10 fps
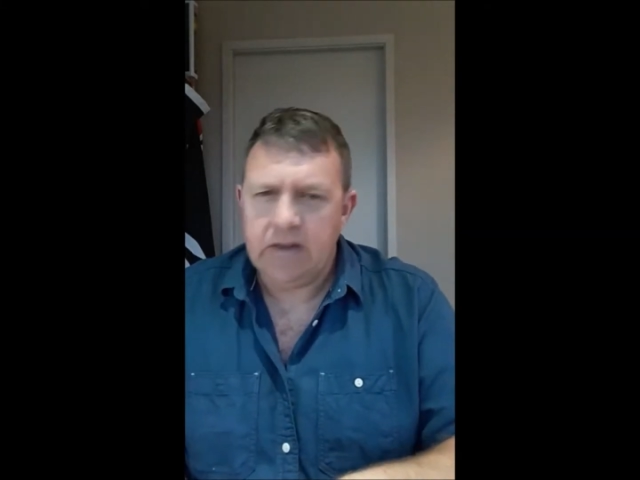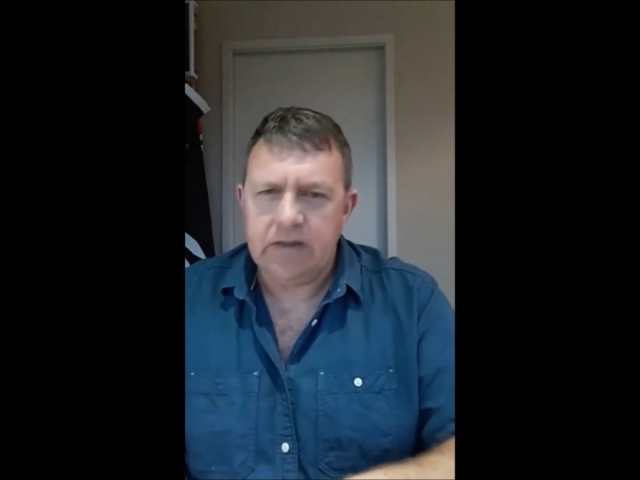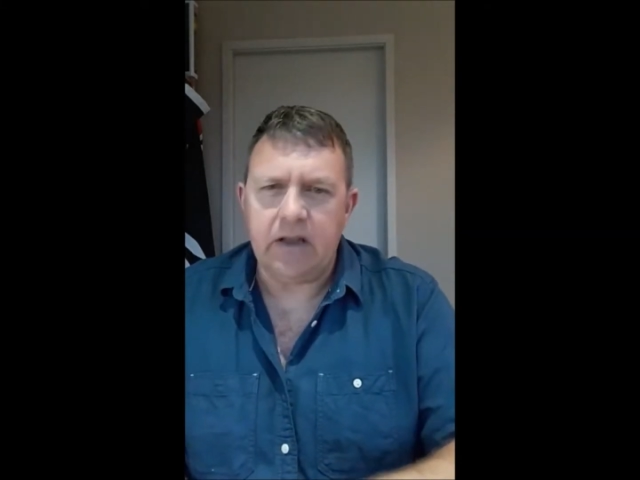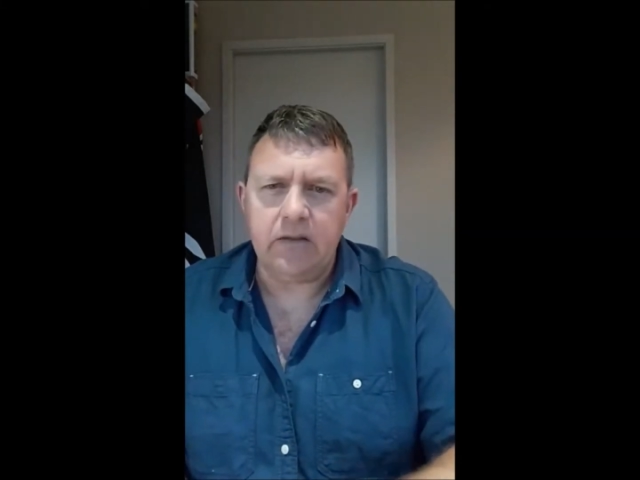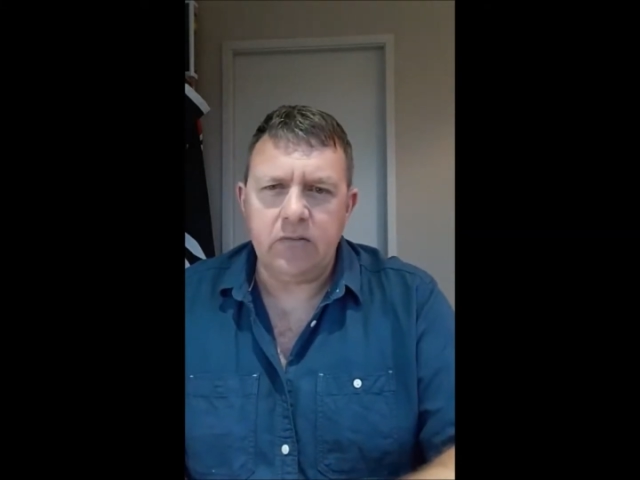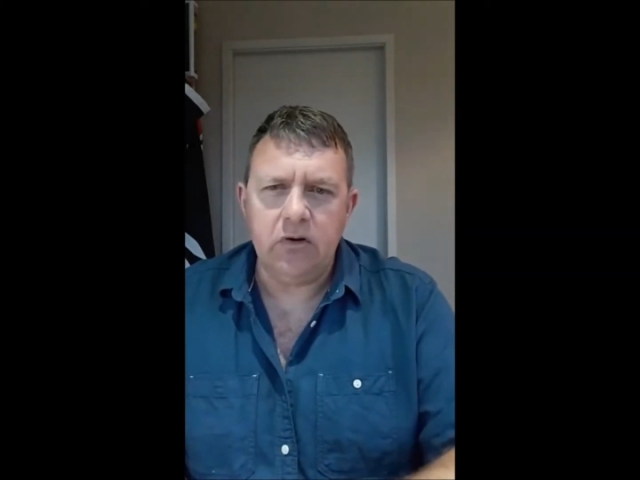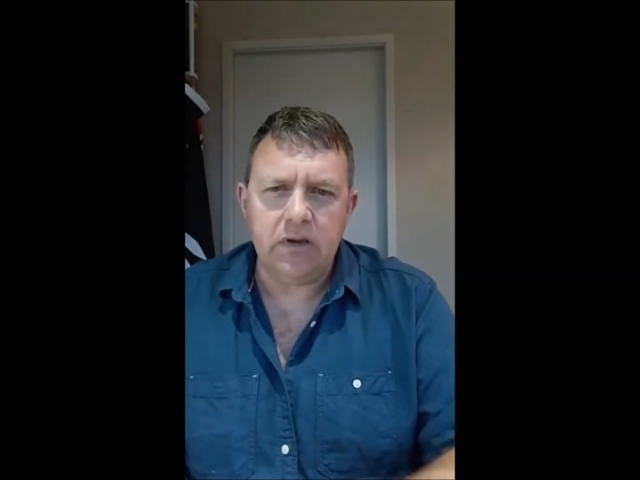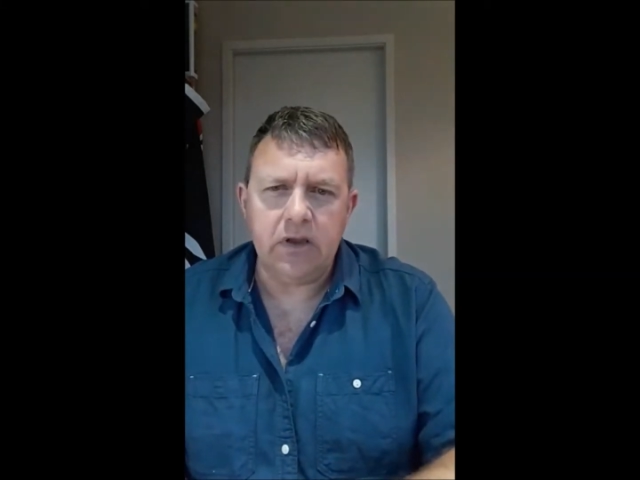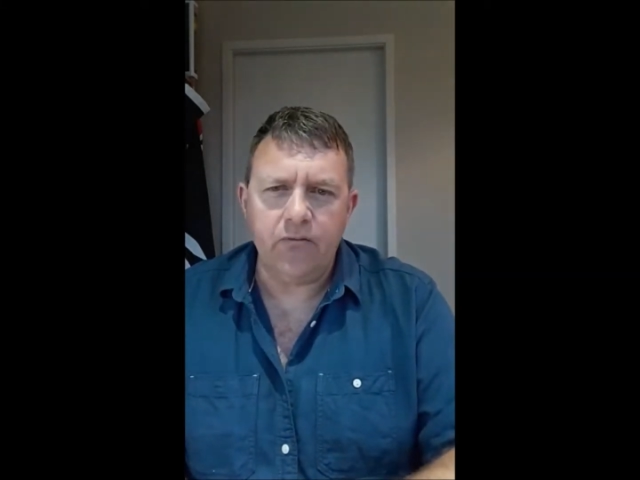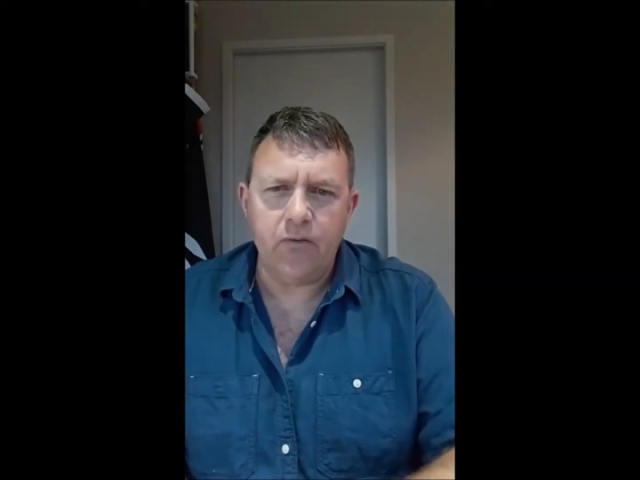Tell them you're
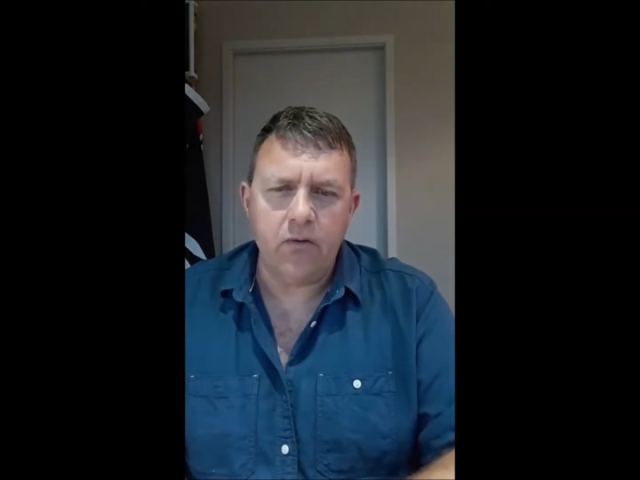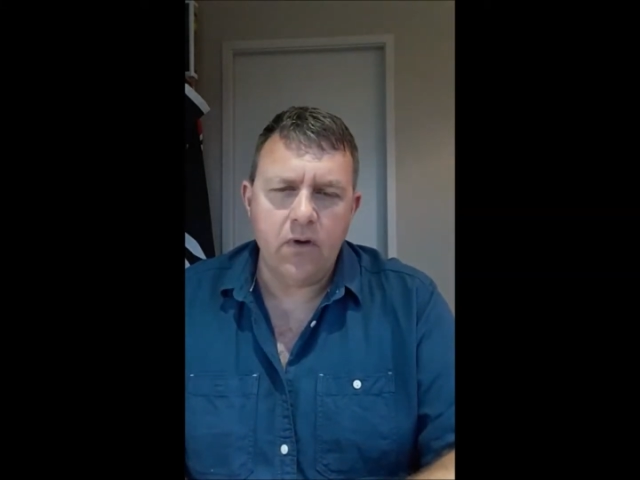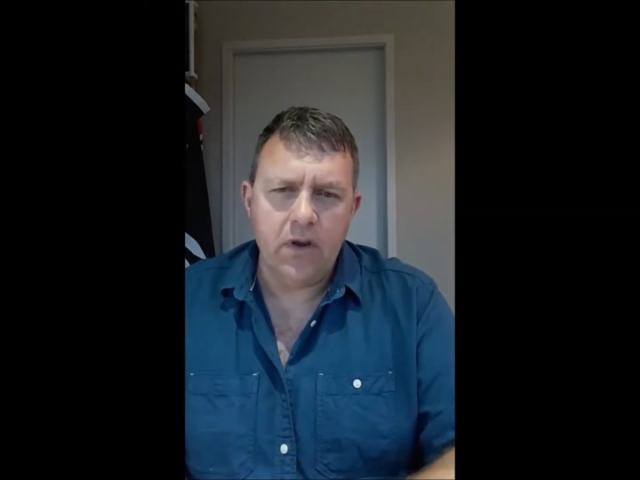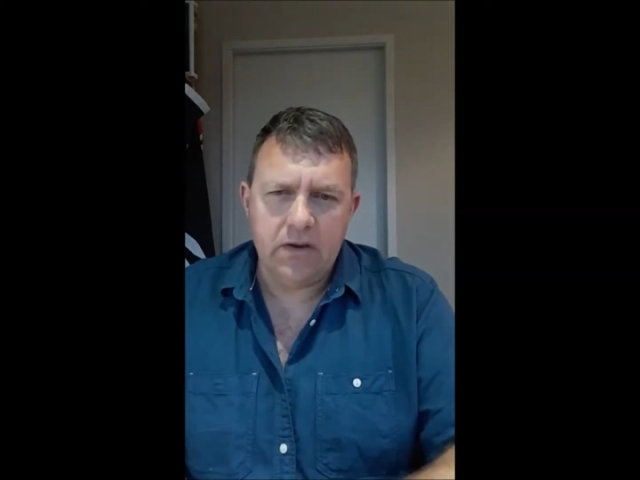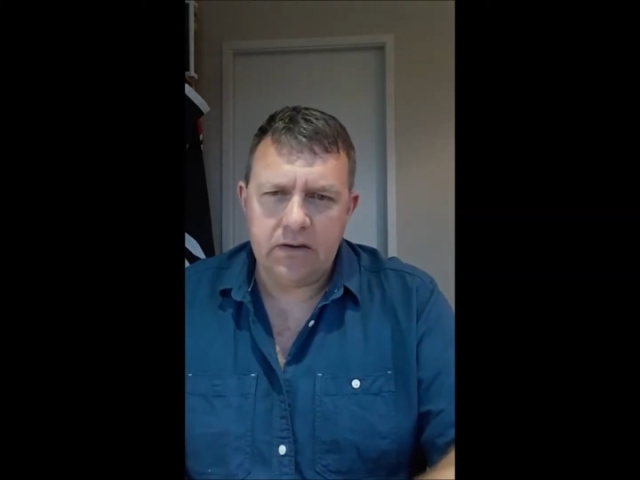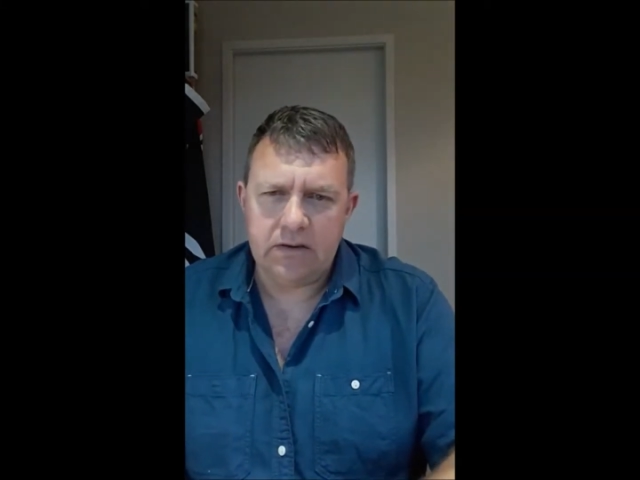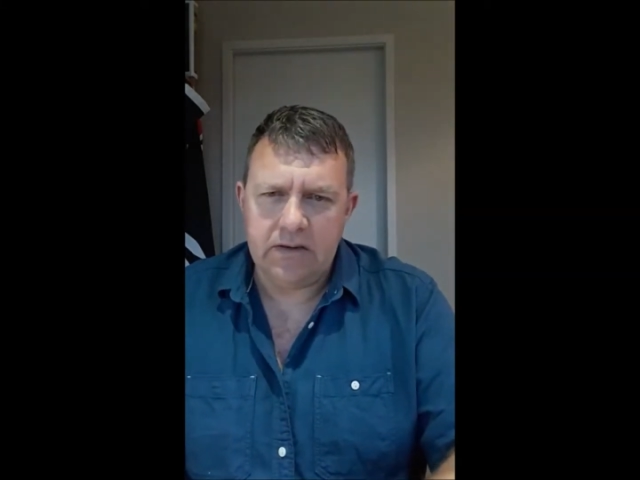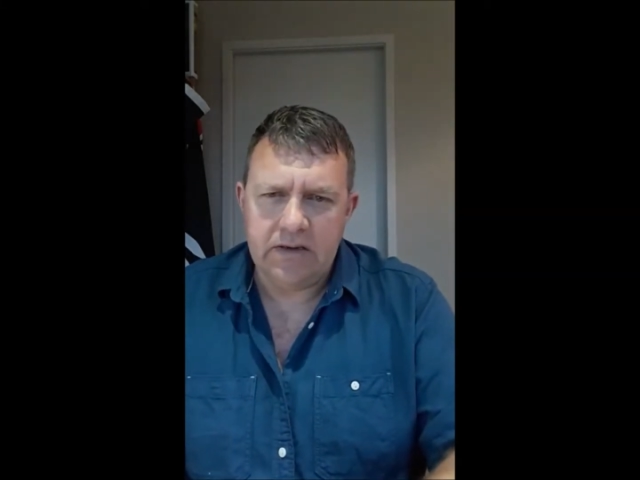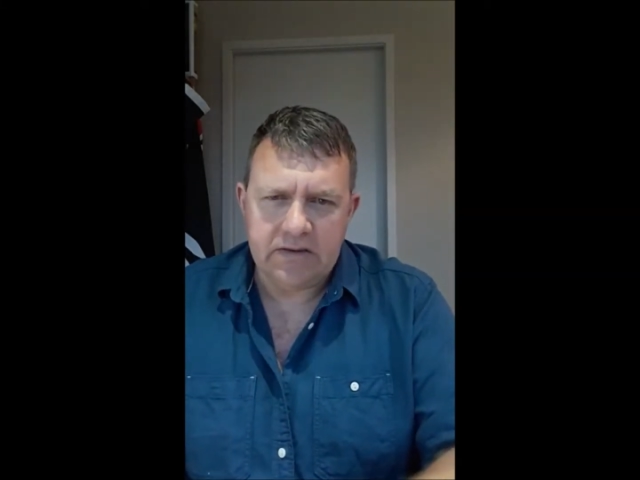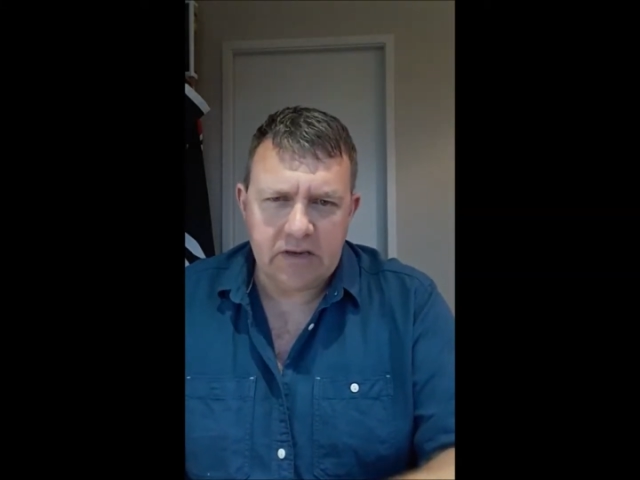looking for
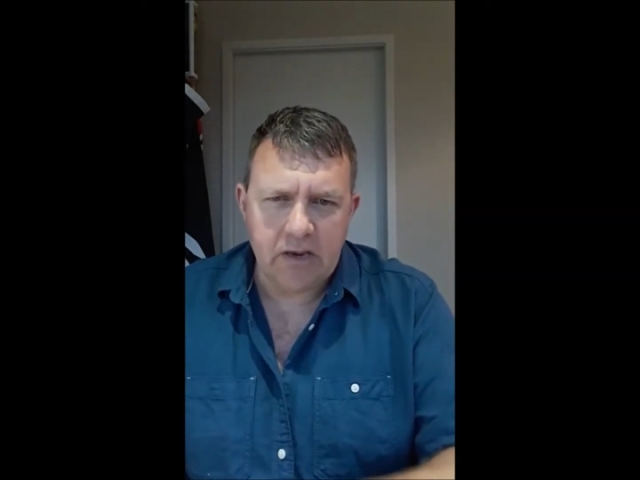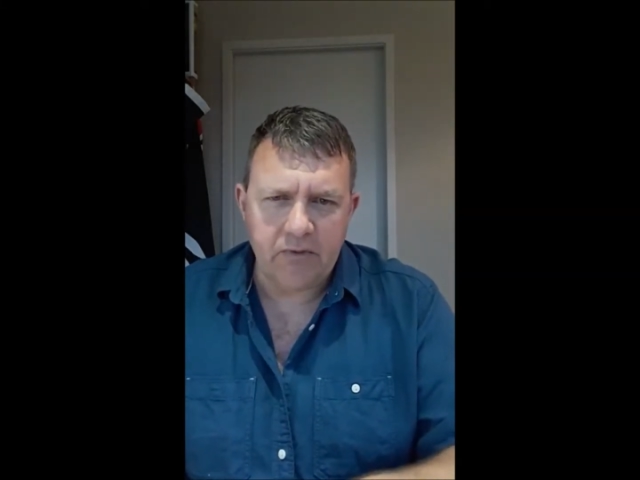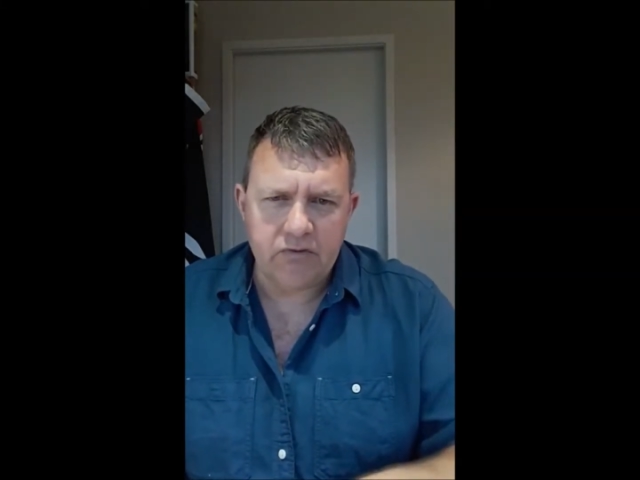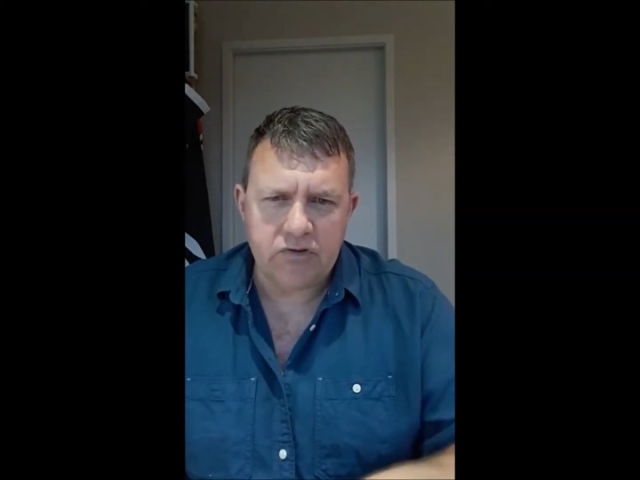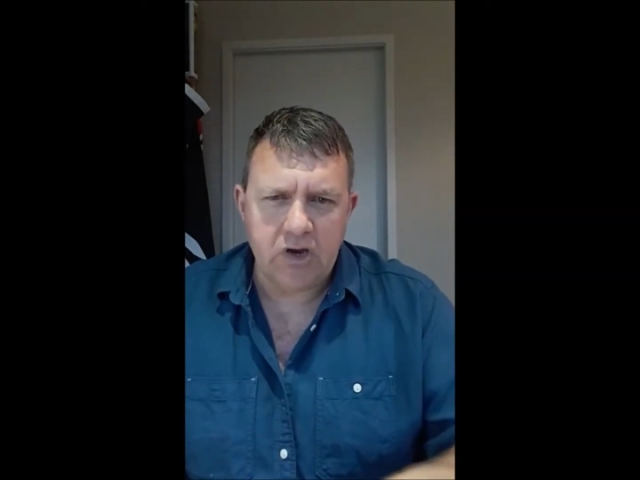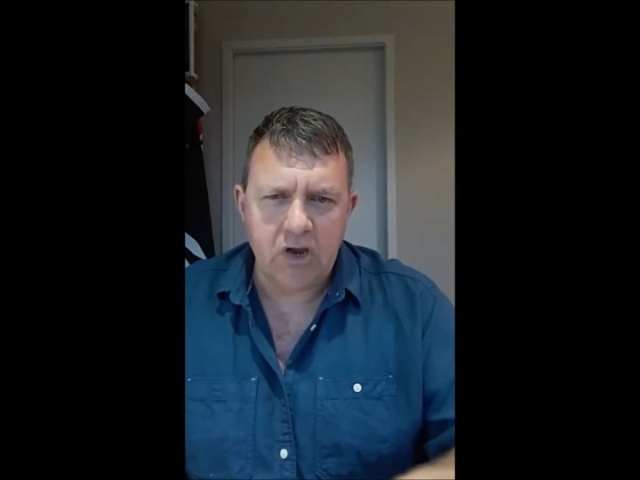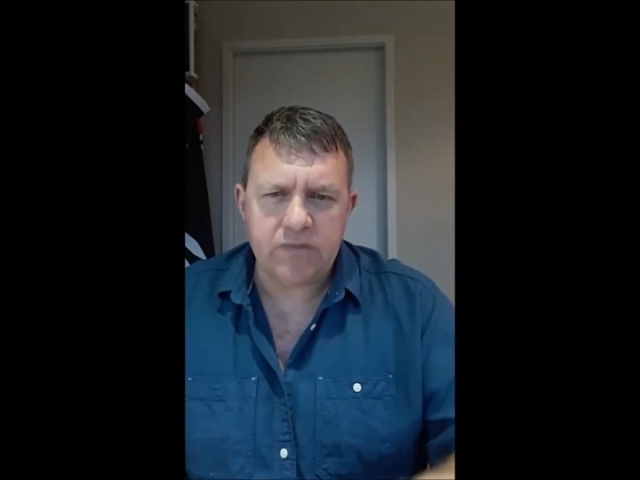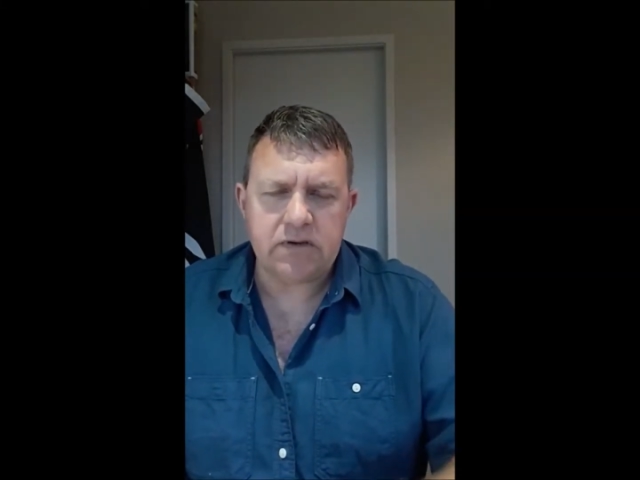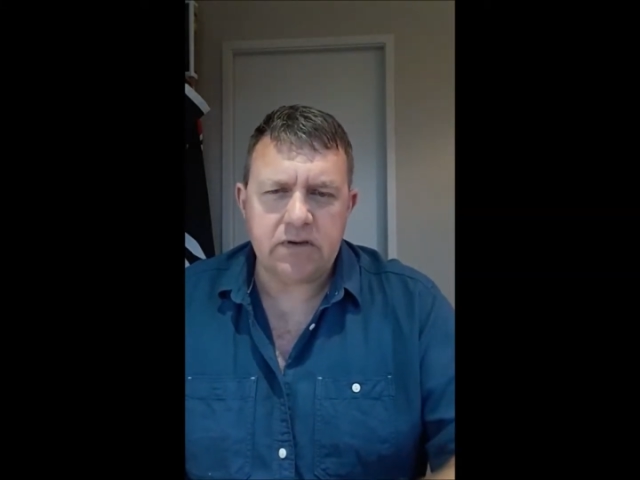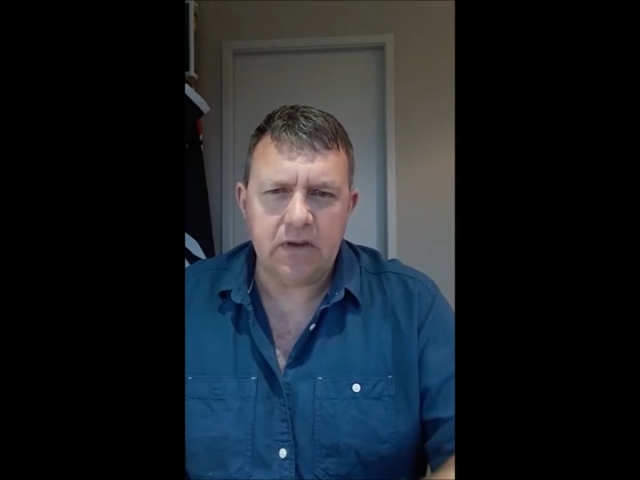these type of jobs,